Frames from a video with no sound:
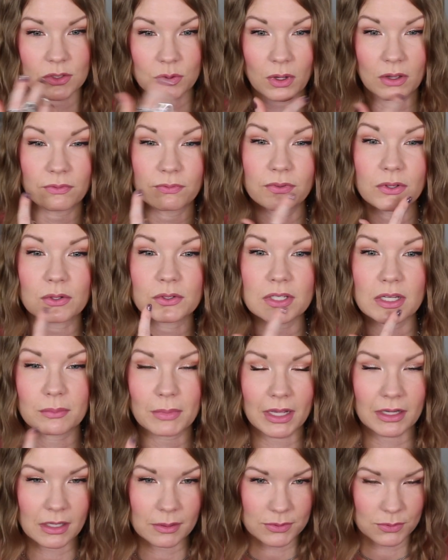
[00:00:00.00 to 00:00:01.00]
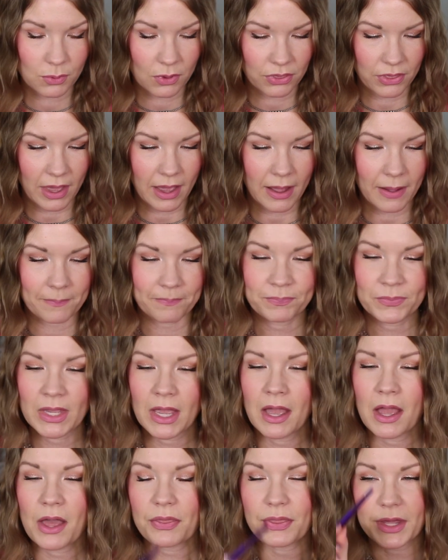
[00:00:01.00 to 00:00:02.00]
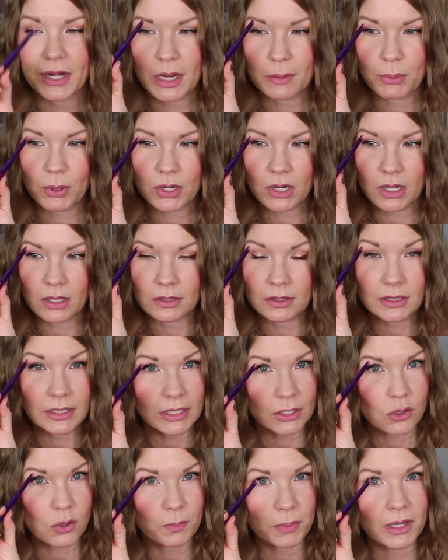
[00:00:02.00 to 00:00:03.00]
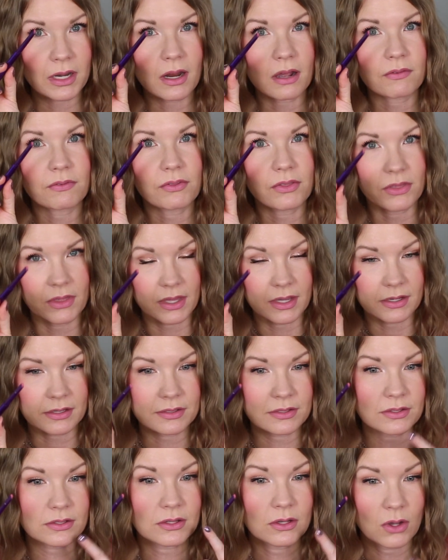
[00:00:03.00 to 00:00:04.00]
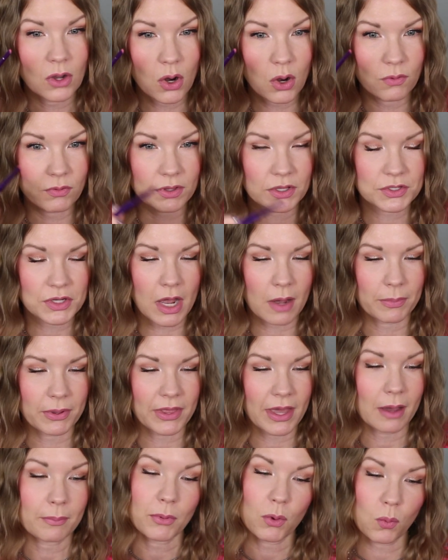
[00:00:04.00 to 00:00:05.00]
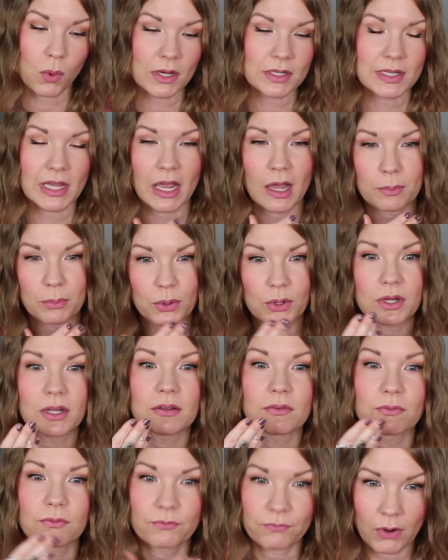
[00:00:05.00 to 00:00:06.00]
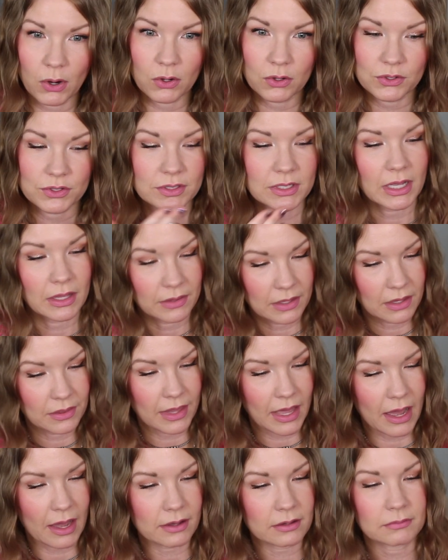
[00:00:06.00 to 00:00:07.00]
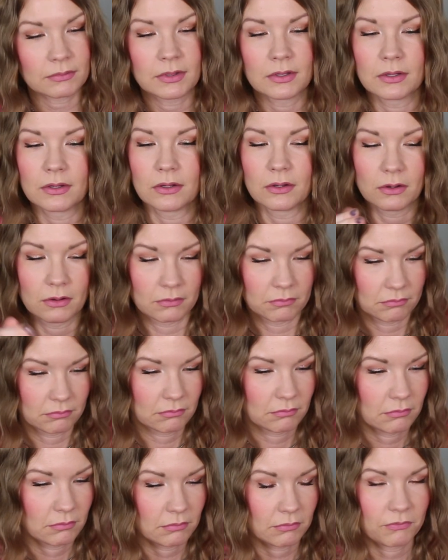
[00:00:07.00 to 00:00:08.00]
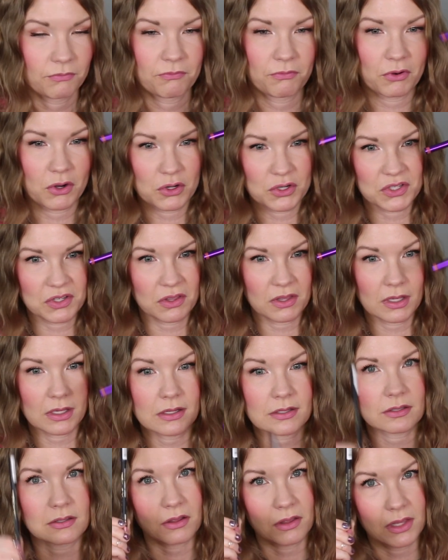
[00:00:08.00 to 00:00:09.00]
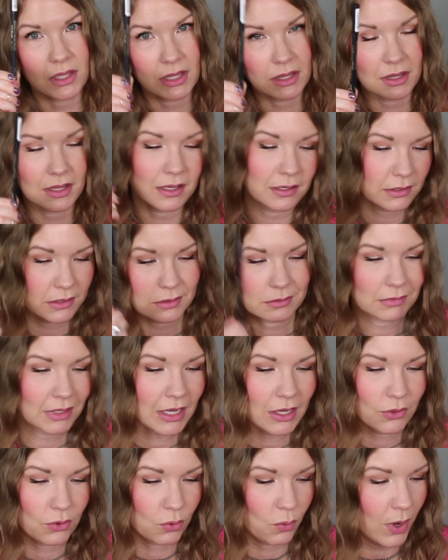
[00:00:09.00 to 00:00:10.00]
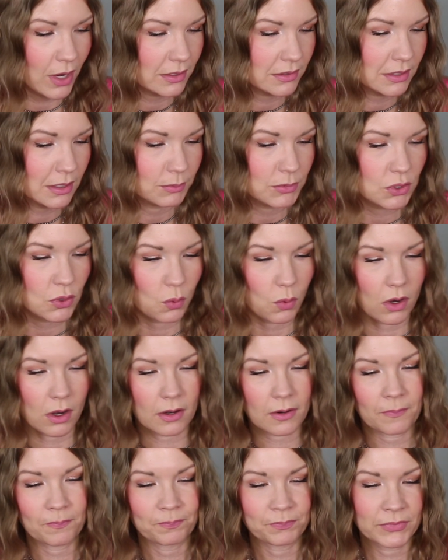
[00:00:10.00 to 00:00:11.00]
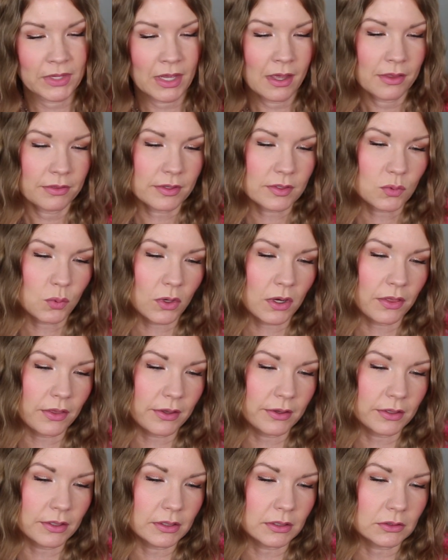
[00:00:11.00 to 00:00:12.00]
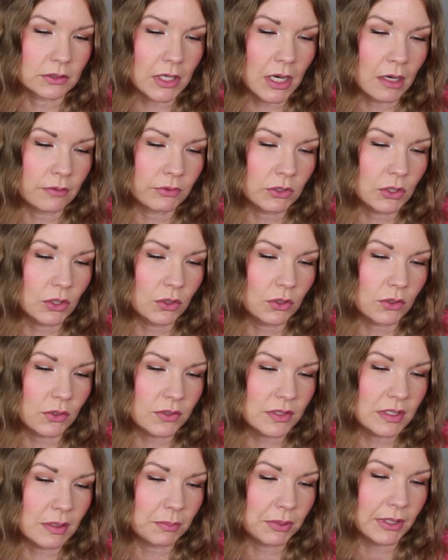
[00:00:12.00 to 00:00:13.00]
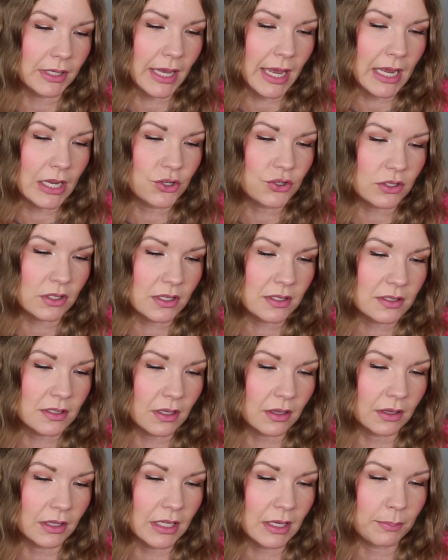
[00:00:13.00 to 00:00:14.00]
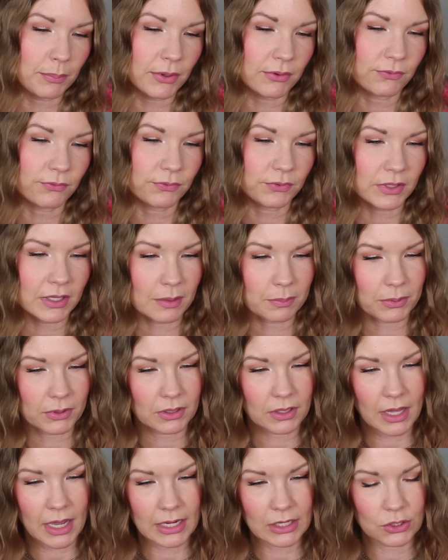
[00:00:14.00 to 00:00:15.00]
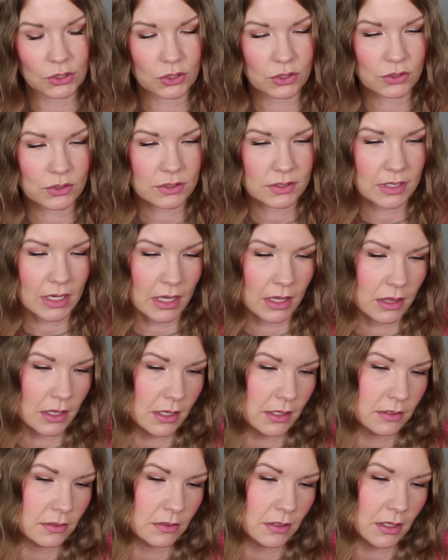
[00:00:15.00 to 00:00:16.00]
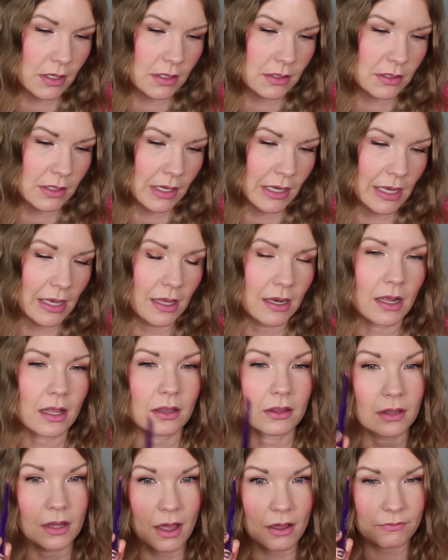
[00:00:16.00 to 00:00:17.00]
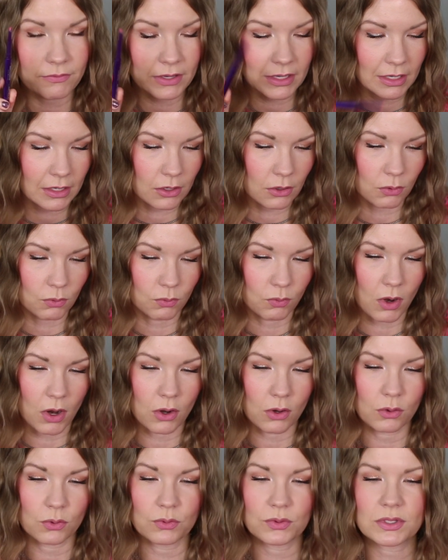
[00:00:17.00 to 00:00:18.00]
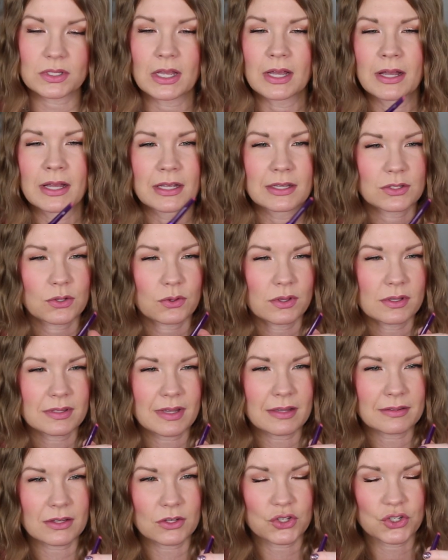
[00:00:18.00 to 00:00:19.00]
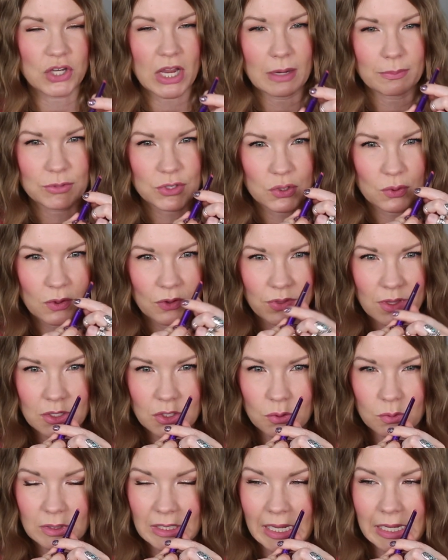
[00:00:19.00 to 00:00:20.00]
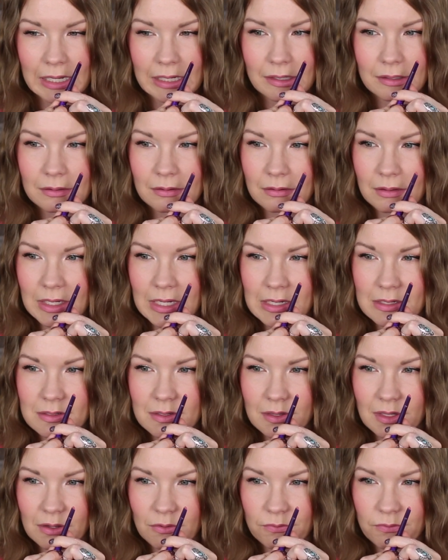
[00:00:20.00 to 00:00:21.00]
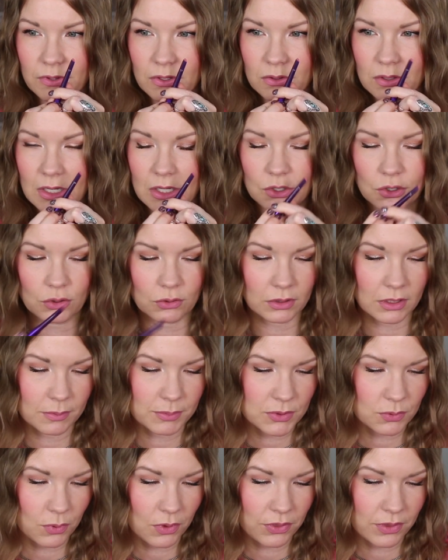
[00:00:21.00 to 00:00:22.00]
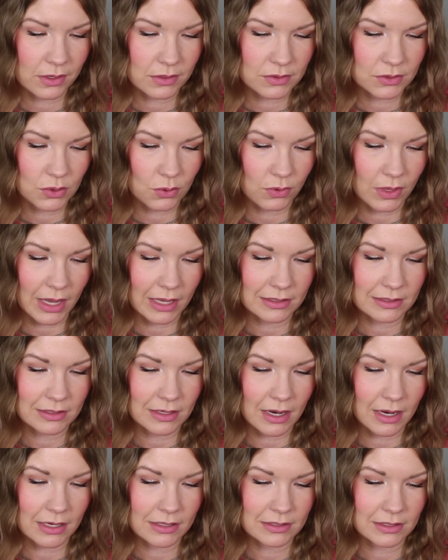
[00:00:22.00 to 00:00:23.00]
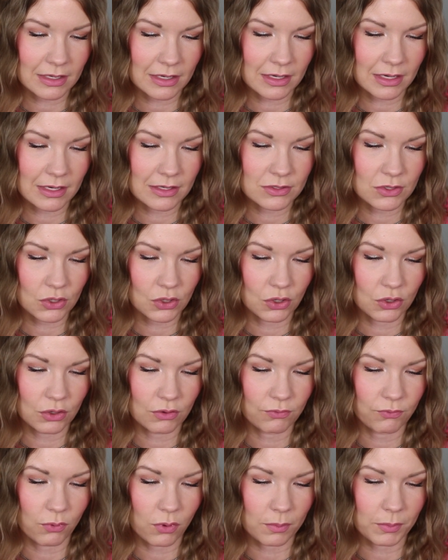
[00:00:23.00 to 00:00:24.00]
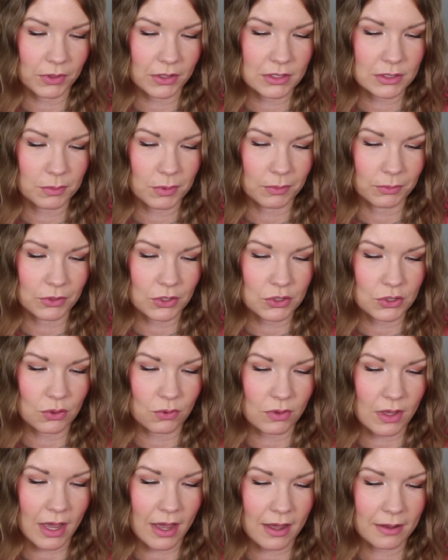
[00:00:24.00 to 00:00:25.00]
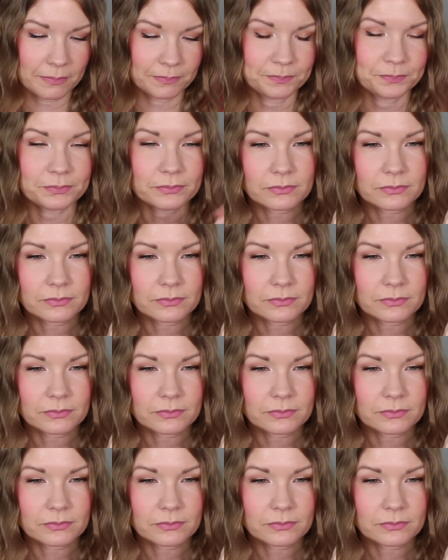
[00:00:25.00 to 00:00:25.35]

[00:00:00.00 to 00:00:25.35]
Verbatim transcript: So I filled in my lips with that. Then I put a little bit of this over the top of that. But one day I put it first and then that. First this, then this. Either way seems to work. This is one of the CoverGirl Simply Ageless Lip Flip Liners, and this is in Loving Rose. So this has a shape to it that you can easily fill in your lips with it, so that's nice, and it is a good formula to be able to do that.